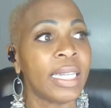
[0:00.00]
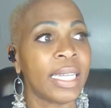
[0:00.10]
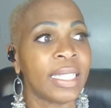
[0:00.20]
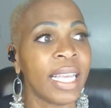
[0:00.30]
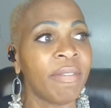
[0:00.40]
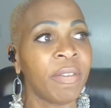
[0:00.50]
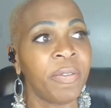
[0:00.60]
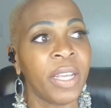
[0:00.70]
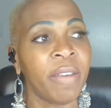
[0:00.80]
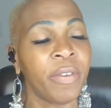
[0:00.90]
It doesn't have a
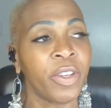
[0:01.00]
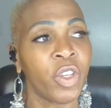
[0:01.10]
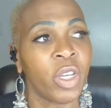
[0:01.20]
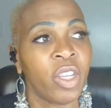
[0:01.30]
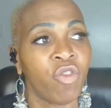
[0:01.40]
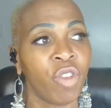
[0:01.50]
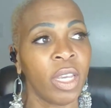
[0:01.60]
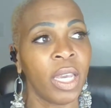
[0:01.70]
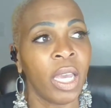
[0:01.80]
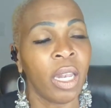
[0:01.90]
flavor. You can
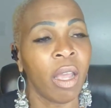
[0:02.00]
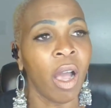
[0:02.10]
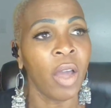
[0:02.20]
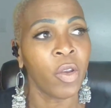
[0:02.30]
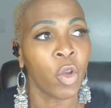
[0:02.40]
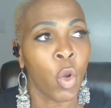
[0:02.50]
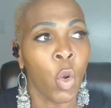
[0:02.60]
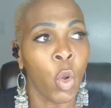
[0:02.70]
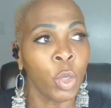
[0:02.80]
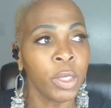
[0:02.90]
drink it hot or
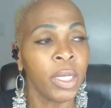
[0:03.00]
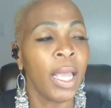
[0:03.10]
cold.